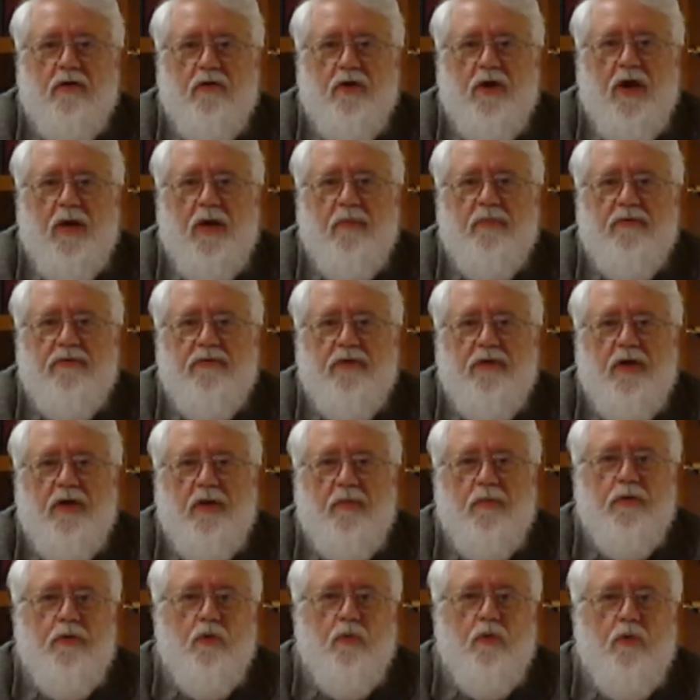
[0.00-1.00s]
opposite
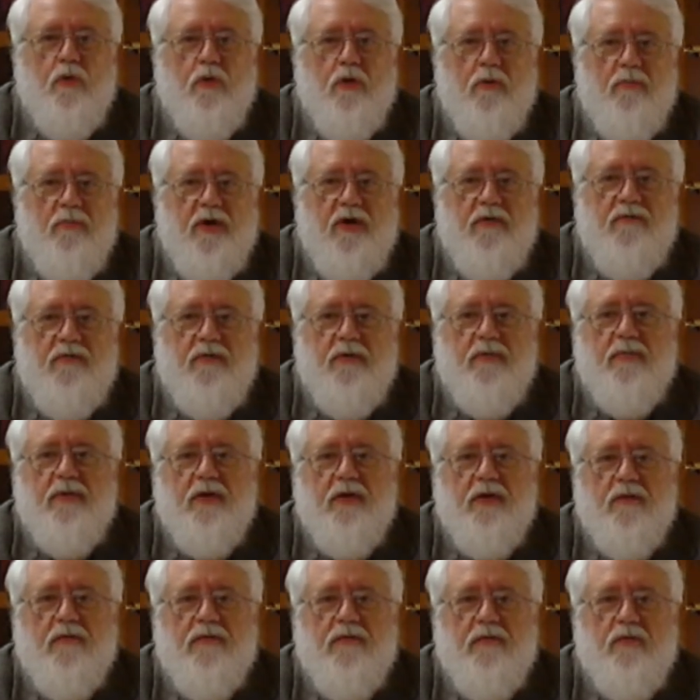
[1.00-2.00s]
number to Warren Buffett,
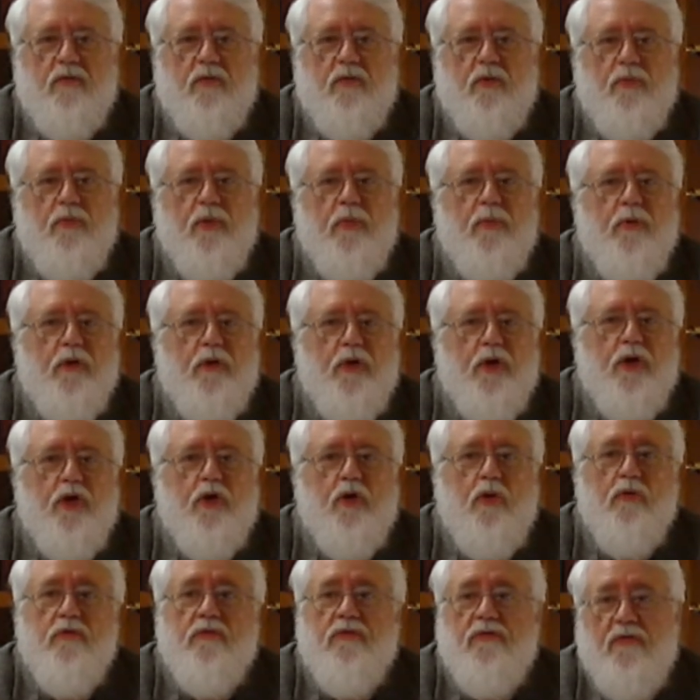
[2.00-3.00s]
because Rupert Murdoch
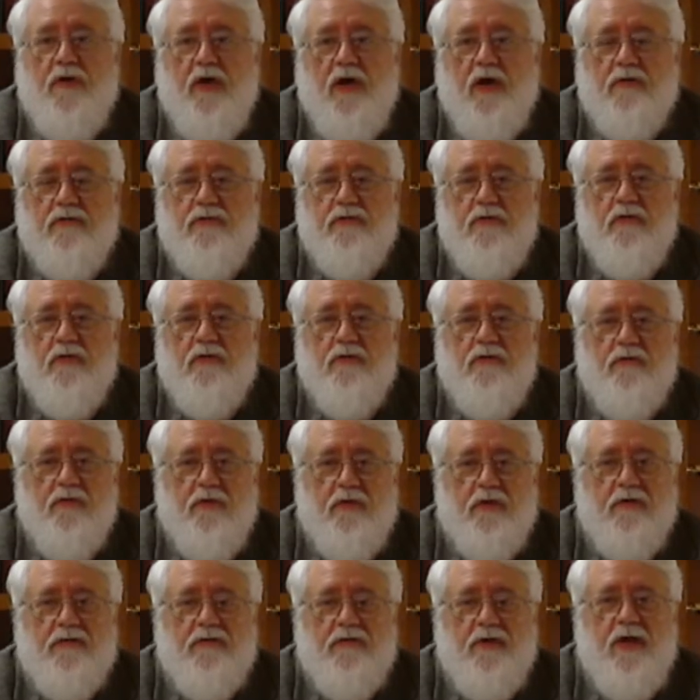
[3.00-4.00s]
owns Fox News,
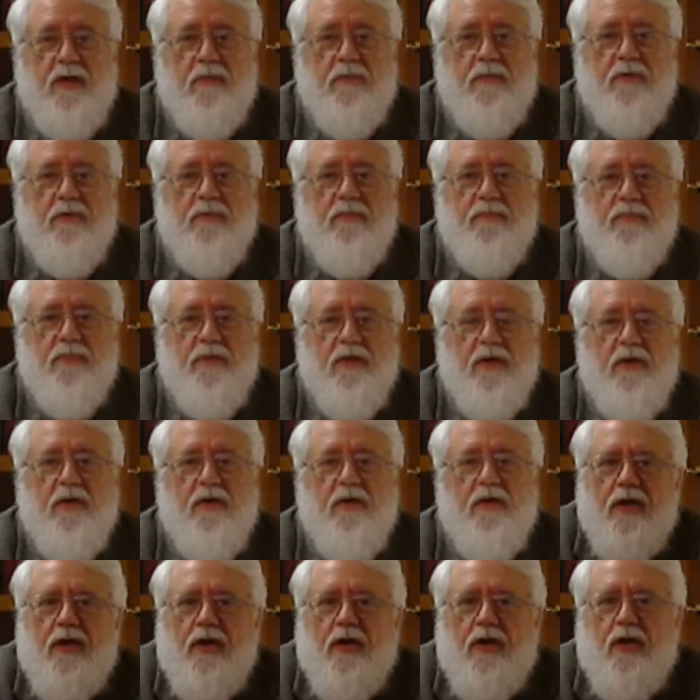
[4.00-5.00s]
for example.
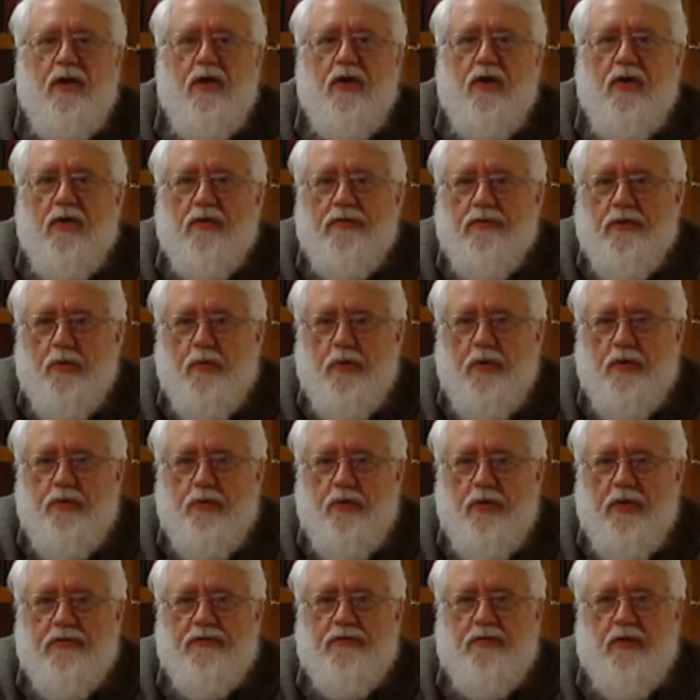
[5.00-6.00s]
So which
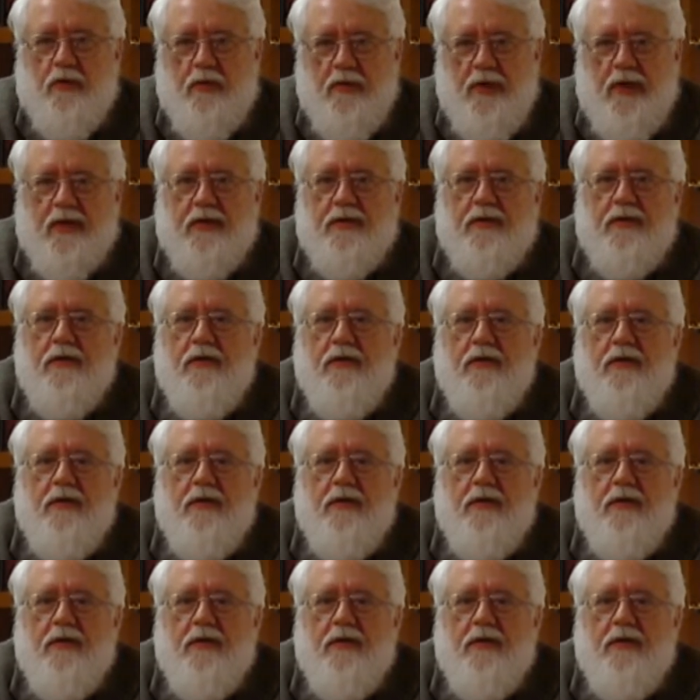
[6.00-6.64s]
one is correct?